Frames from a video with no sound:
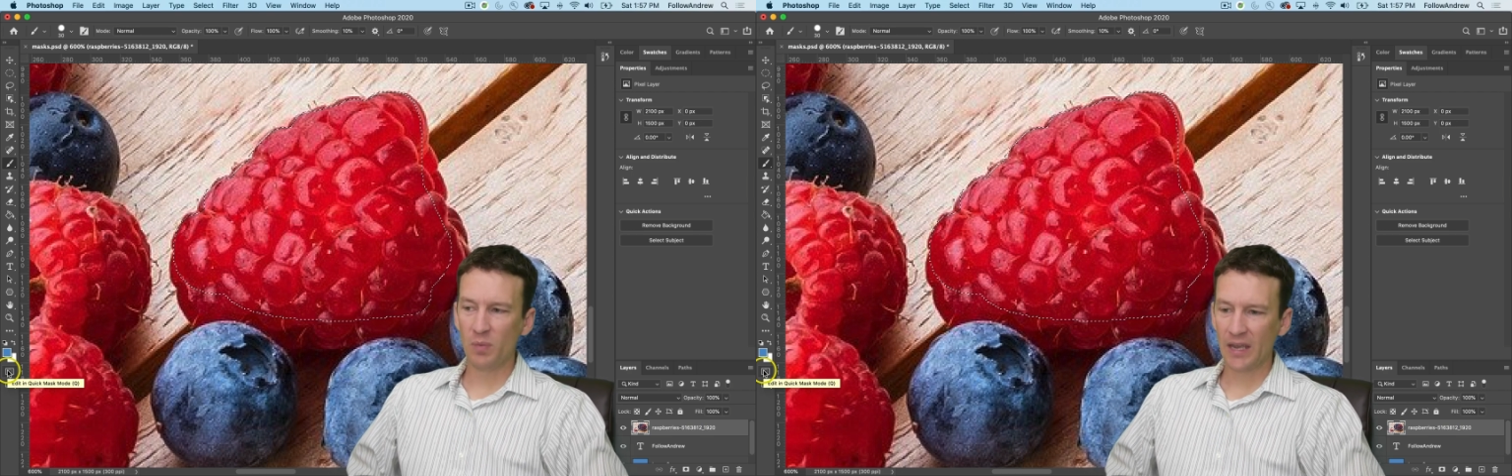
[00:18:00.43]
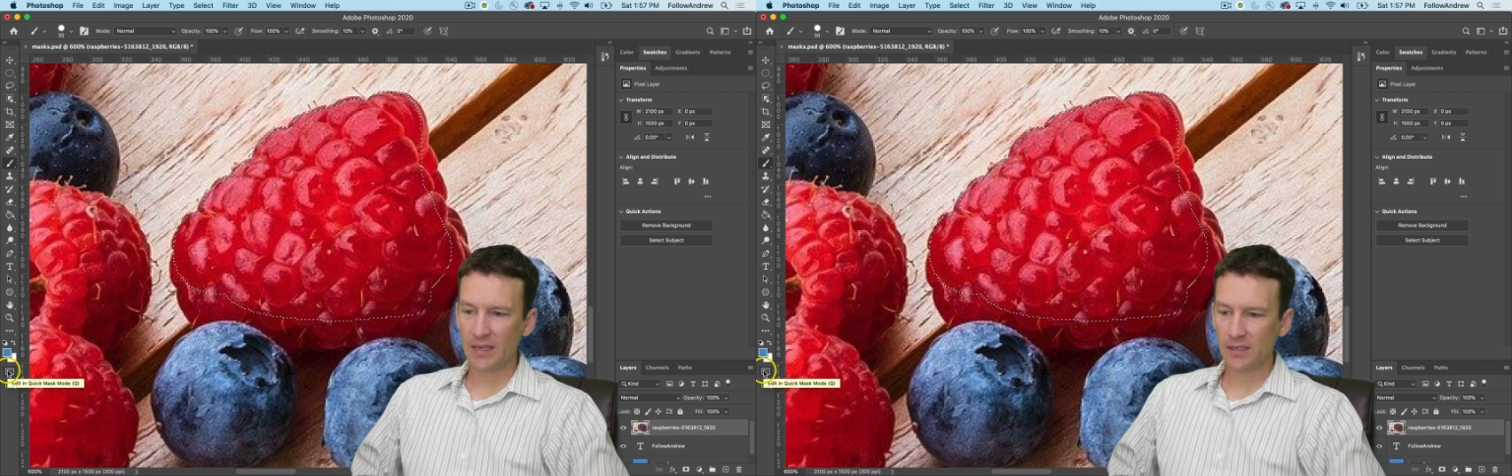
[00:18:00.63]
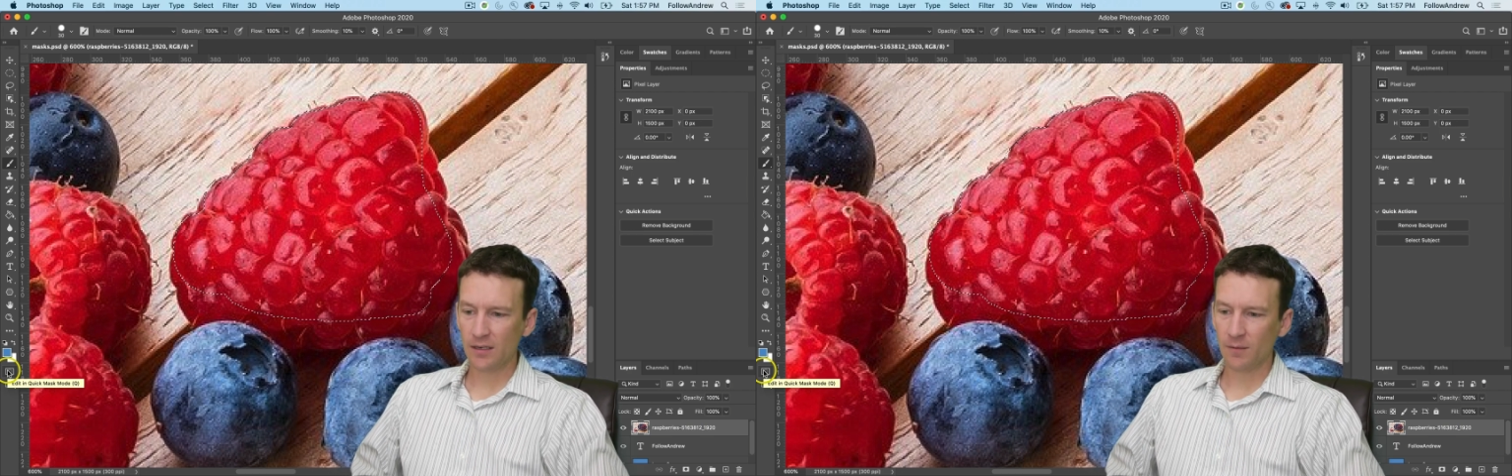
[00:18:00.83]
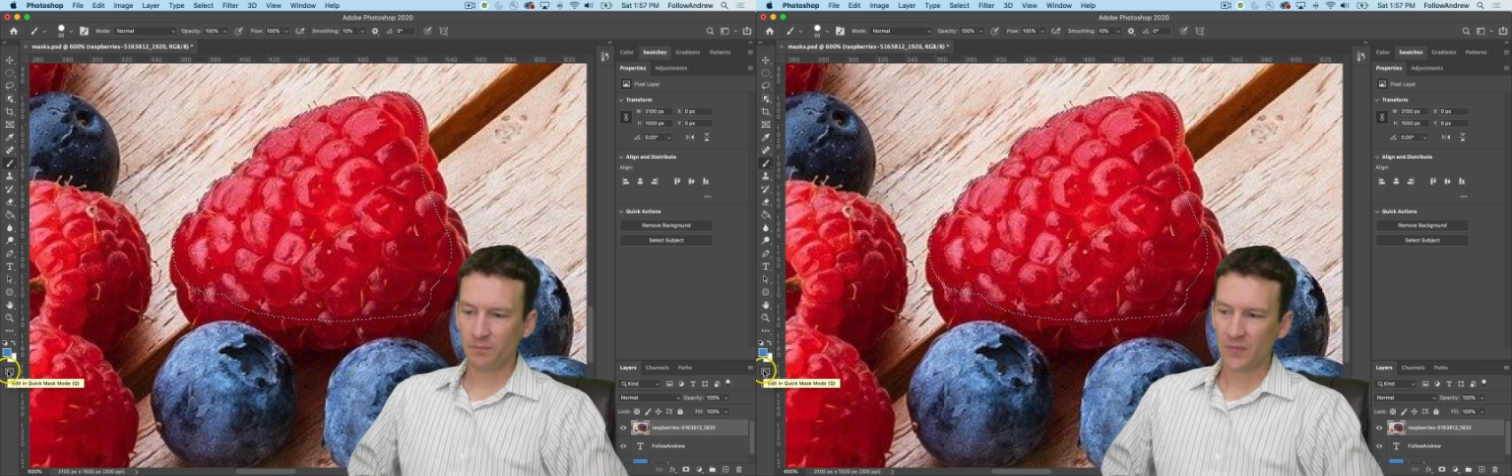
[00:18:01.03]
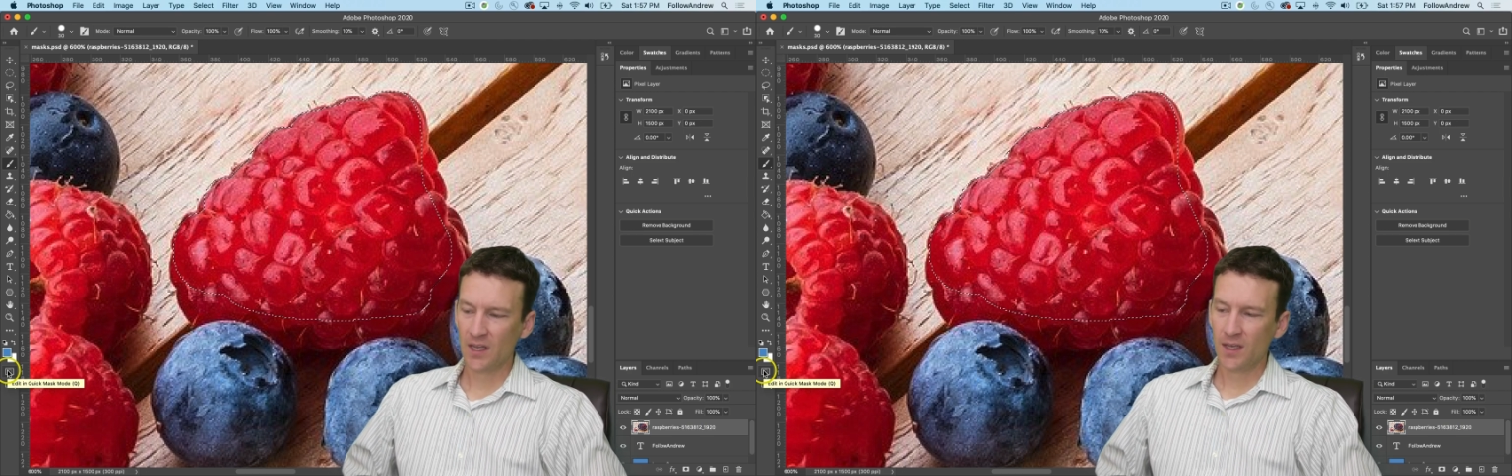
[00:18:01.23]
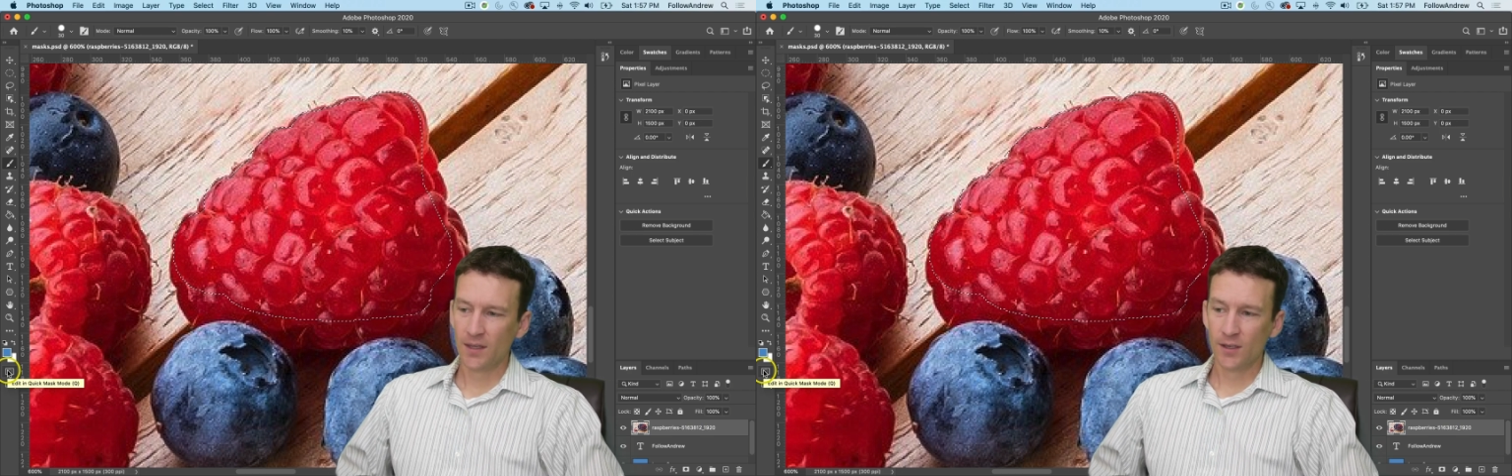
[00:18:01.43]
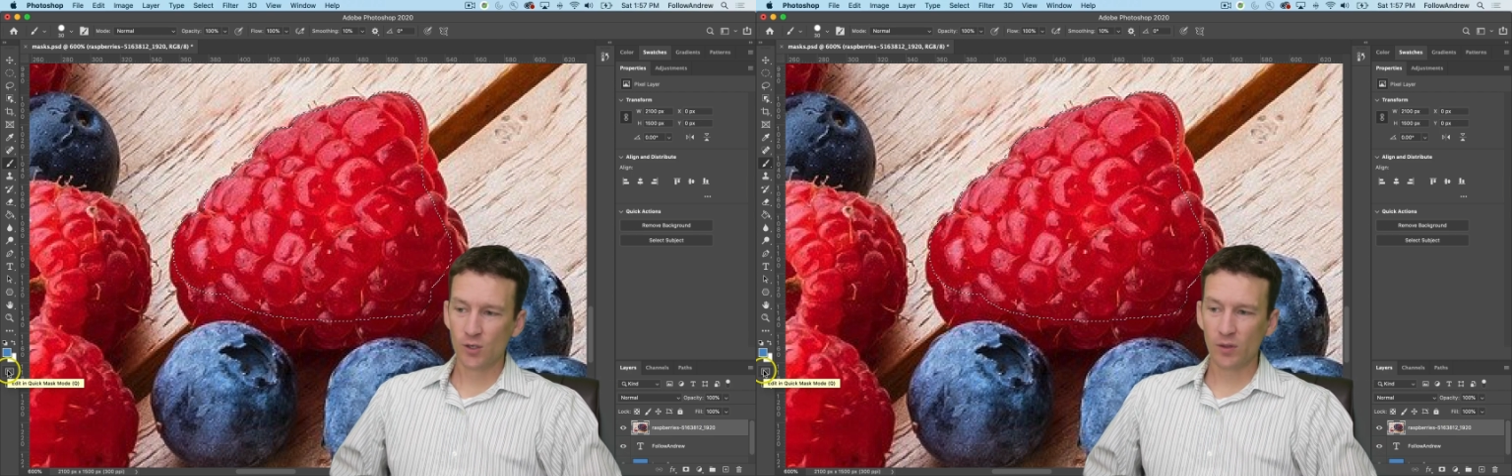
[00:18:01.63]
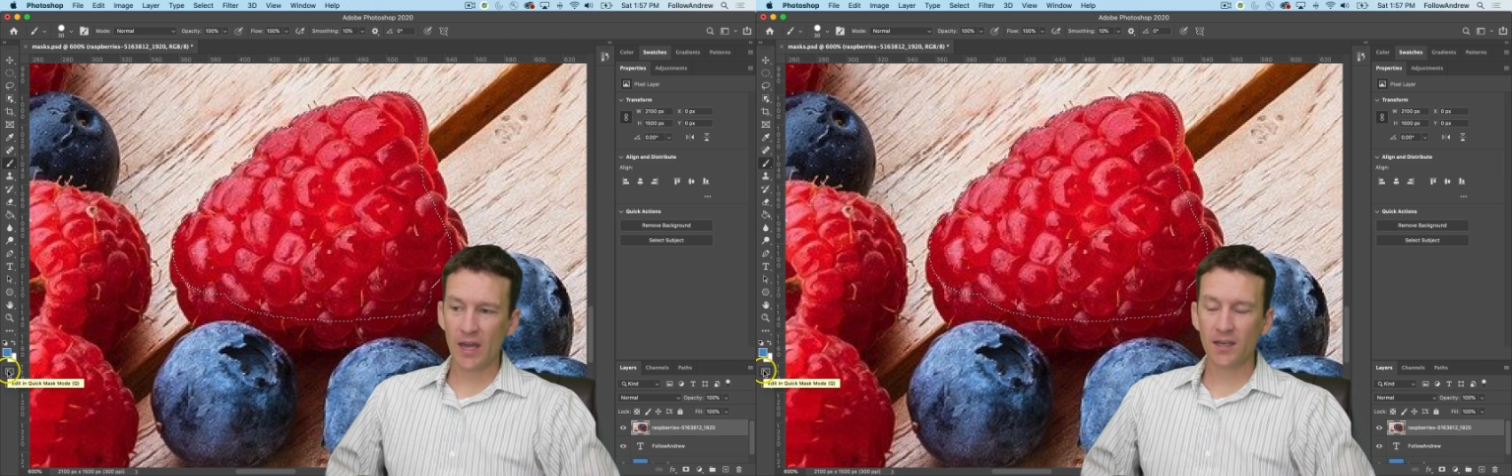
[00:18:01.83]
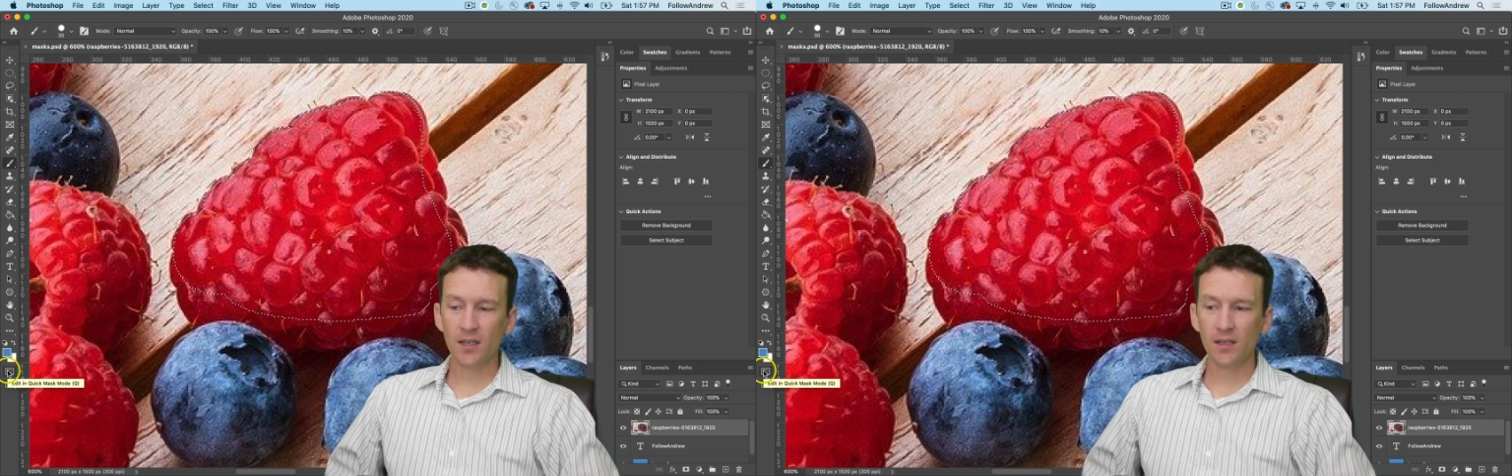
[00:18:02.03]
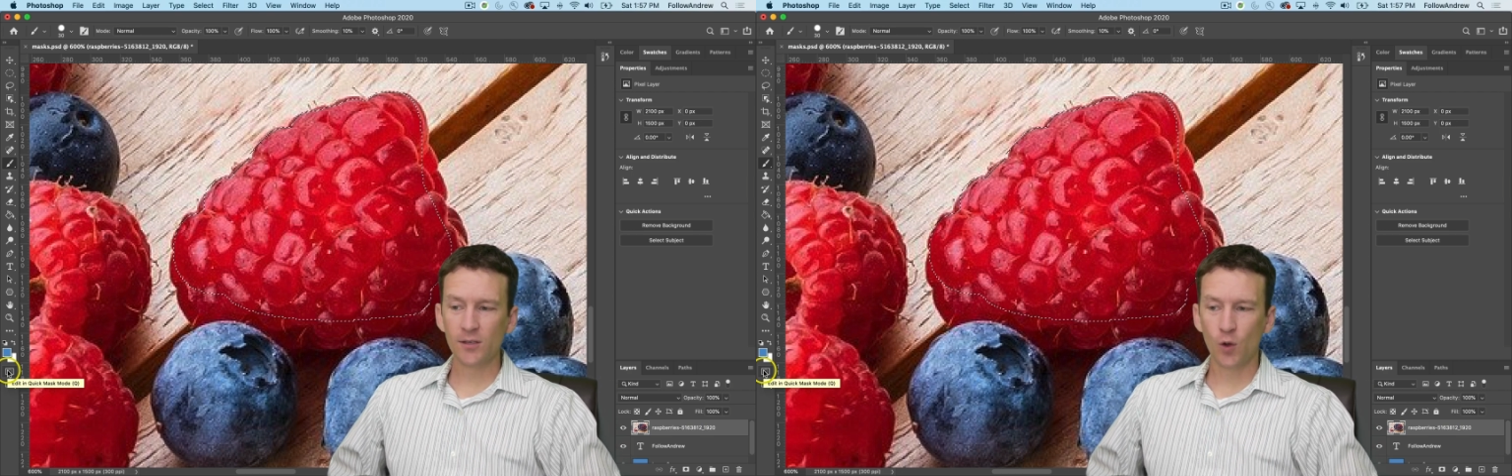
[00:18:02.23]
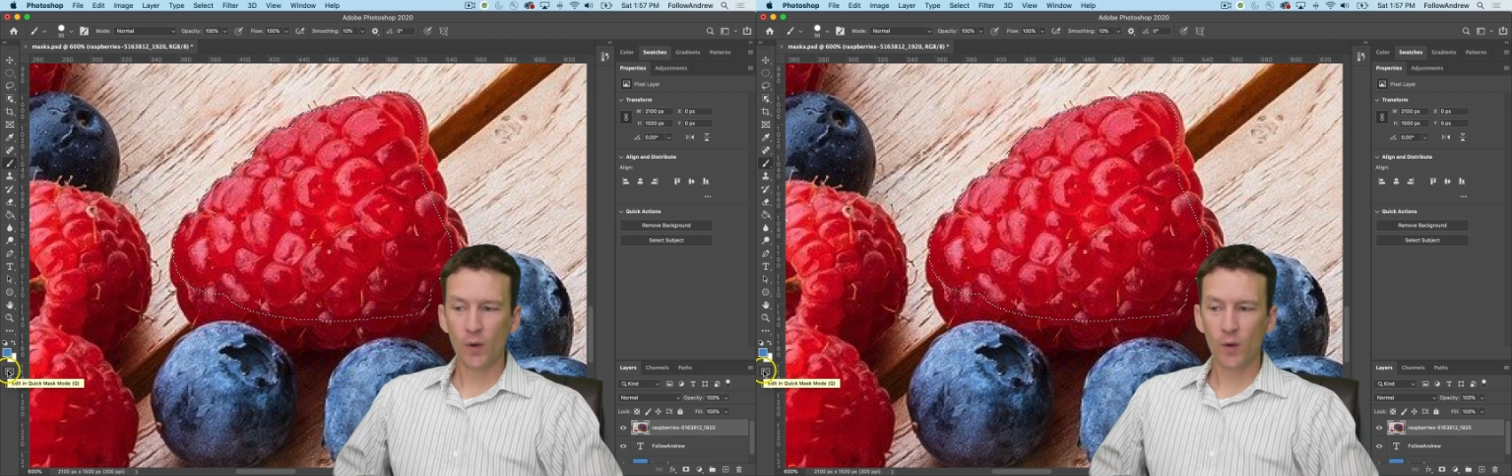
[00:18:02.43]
painted. So that is